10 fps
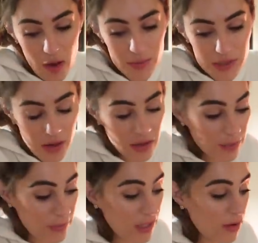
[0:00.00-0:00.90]
balms are
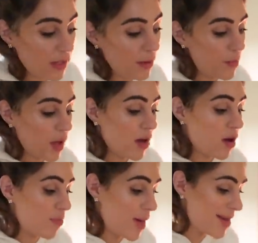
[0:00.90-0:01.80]
going to be going by
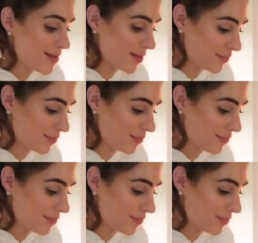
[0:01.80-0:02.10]
our bed.